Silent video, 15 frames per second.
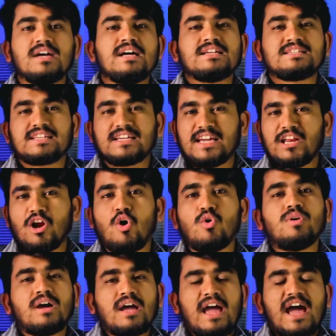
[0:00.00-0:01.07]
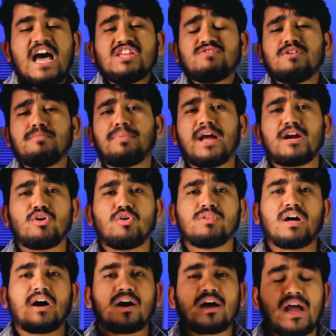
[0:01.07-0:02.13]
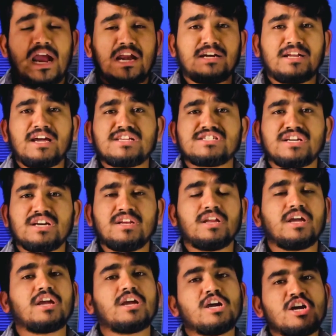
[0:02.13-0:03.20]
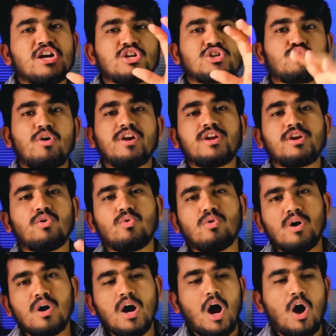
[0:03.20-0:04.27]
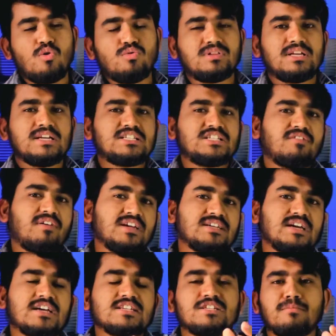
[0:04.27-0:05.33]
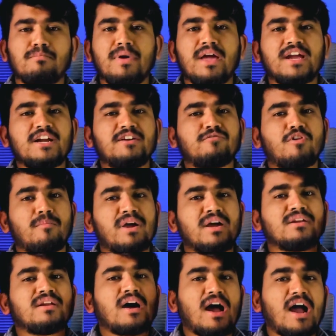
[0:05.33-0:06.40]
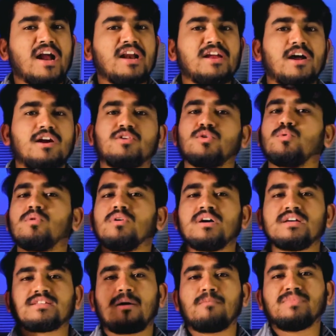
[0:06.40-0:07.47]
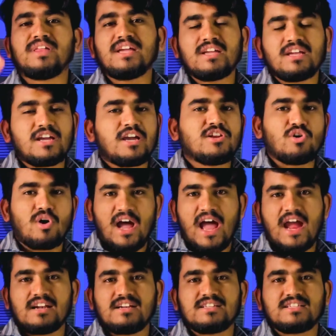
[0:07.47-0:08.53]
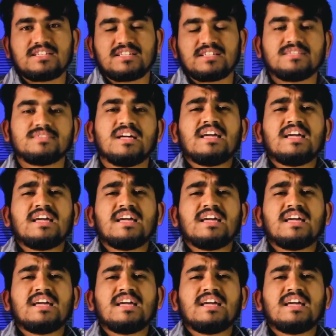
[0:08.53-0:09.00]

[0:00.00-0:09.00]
Stick around as we break down the entire journey, showing you how these devices make it from an idea to something in your hands.